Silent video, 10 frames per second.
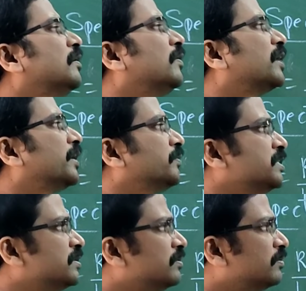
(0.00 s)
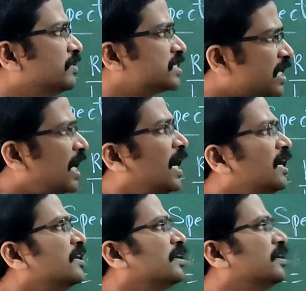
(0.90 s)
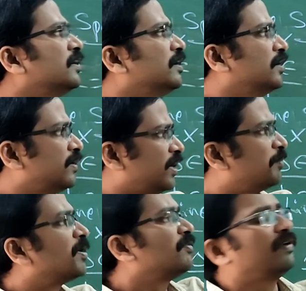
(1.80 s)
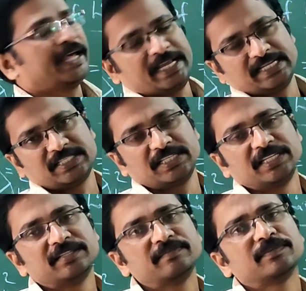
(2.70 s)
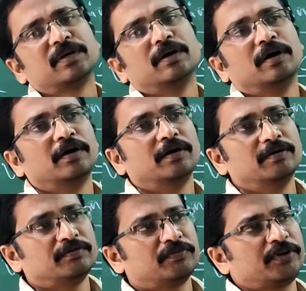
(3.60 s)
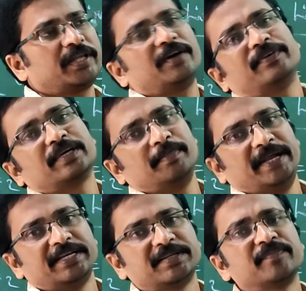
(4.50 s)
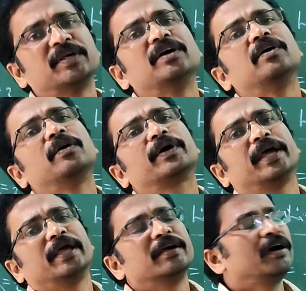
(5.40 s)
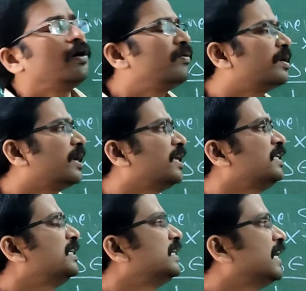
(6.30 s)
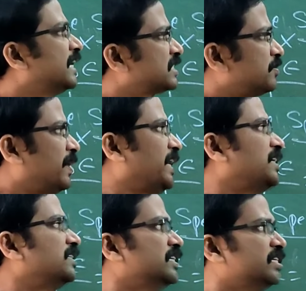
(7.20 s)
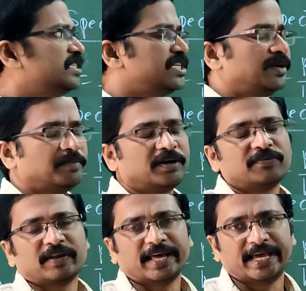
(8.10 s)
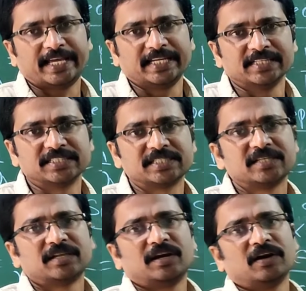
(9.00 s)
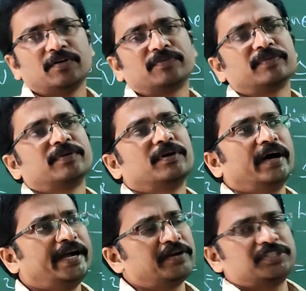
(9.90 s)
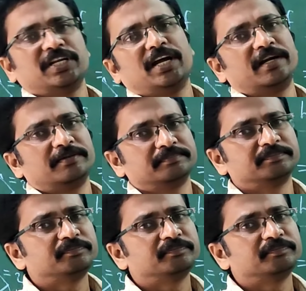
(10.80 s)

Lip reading: Okay, we saw number of lines in photographic plate. Okay, how can he explain these number of lines of hydrogen atom?